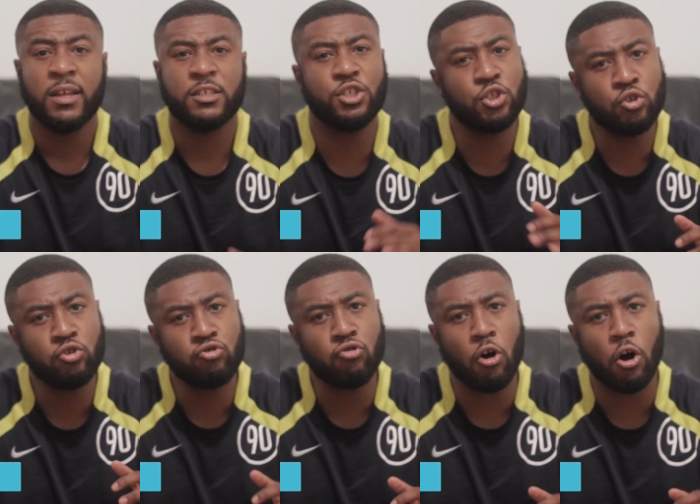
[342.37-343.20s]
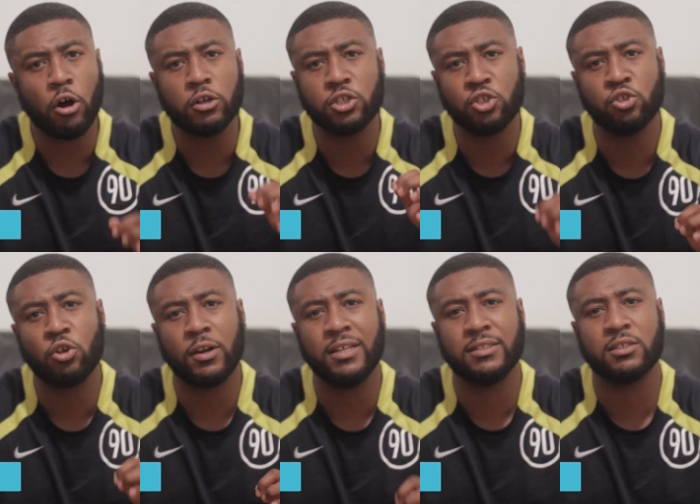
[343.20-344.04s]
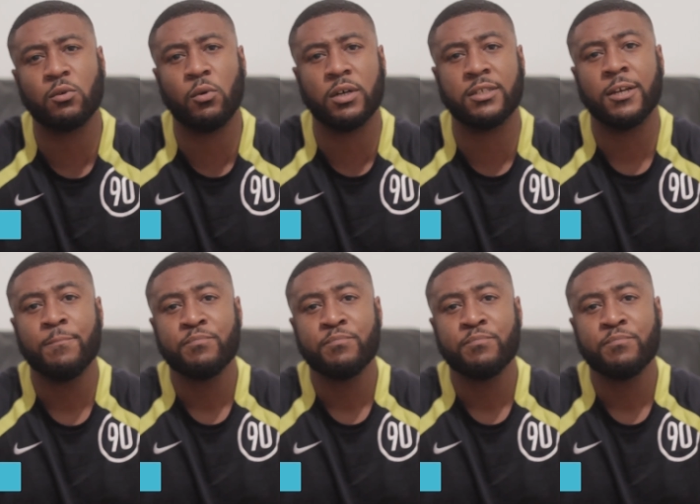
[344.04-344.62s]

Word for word: Strong, solid squad.